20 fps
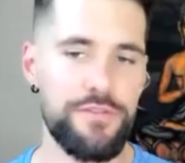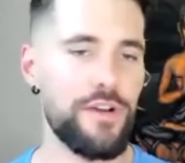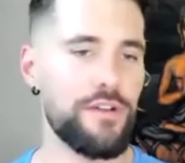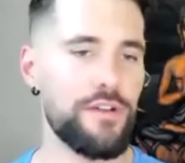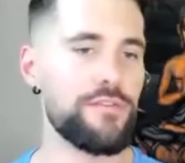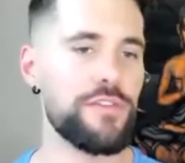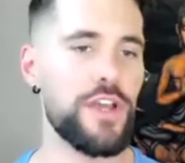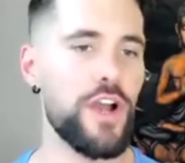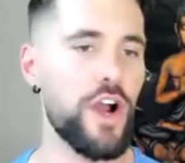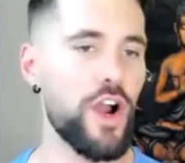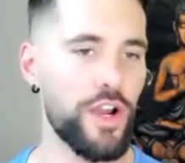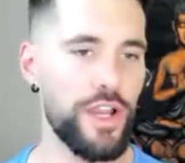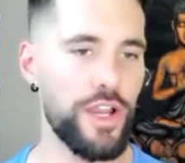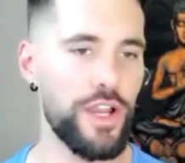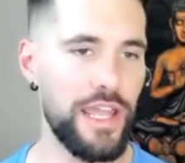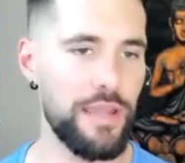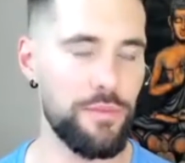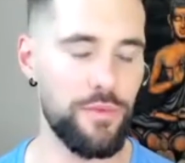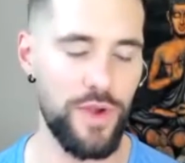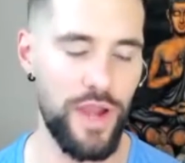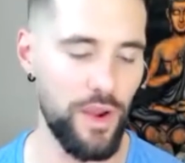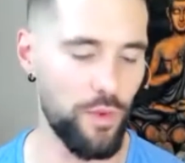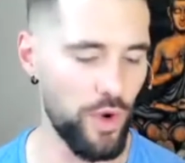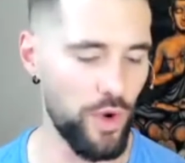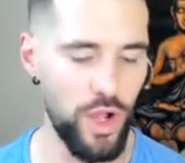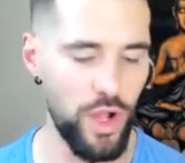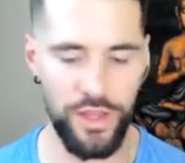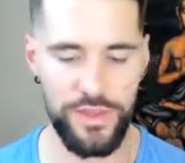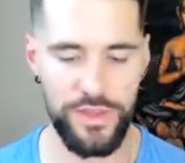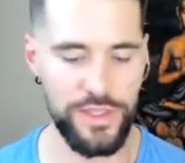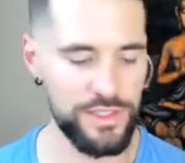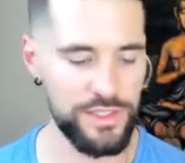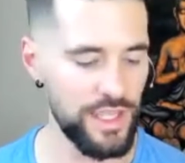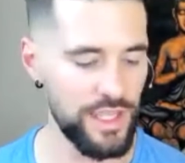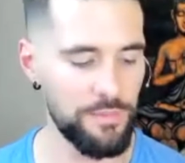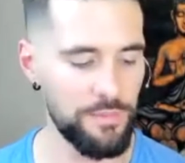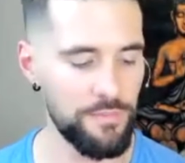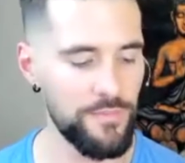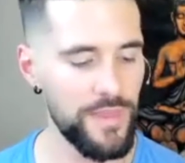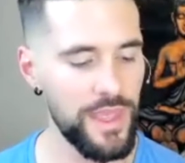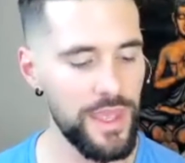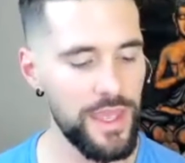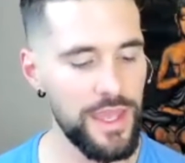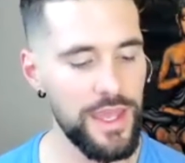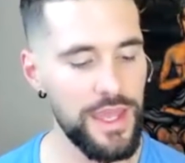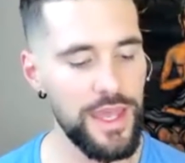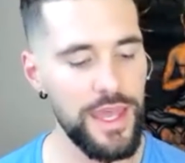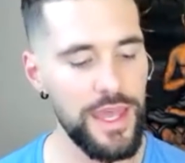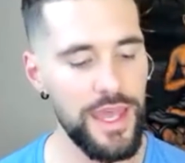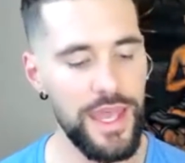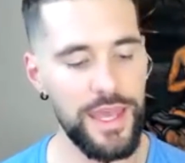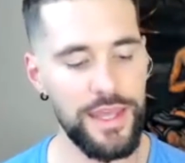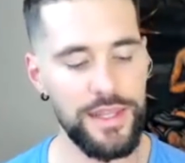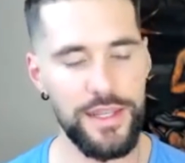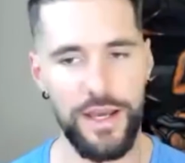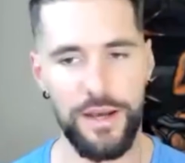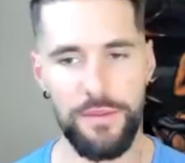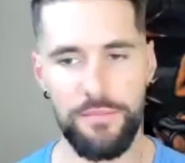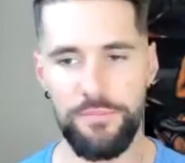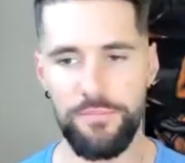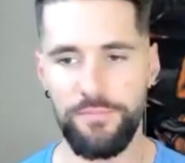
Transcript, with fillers: a VR game, right? We're all in this game, and um,